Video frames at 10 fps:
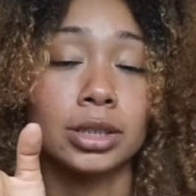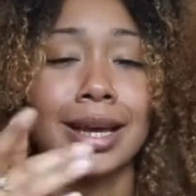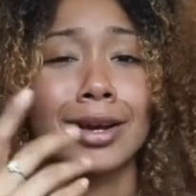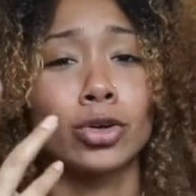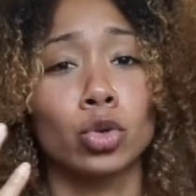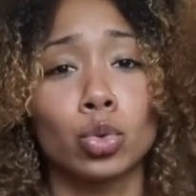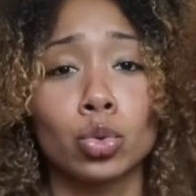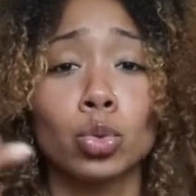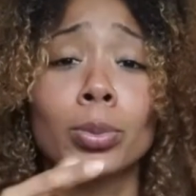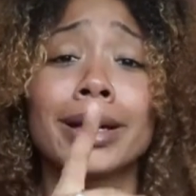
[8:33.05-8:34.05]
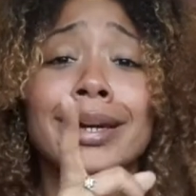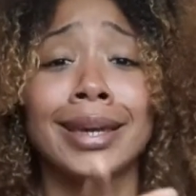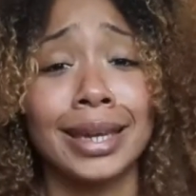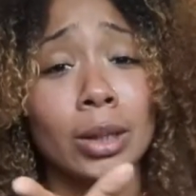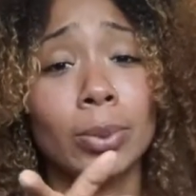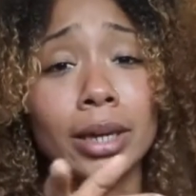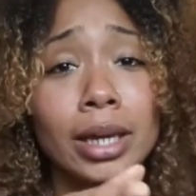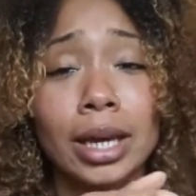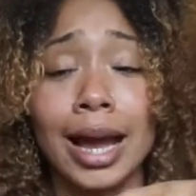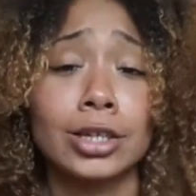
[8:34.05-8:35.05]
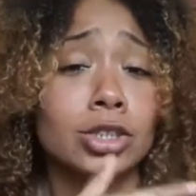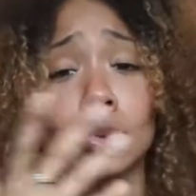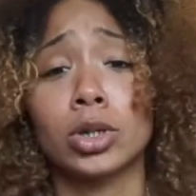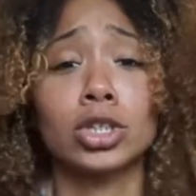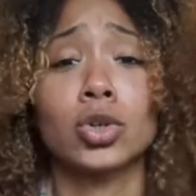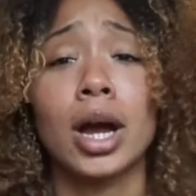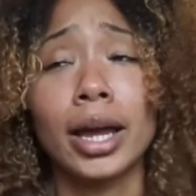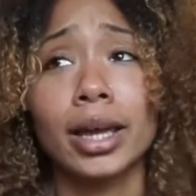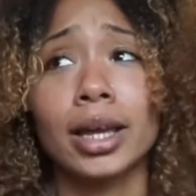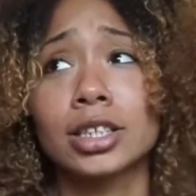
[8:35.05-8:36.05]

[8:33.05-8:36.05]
not guru, but guinea pig, I just want to try it.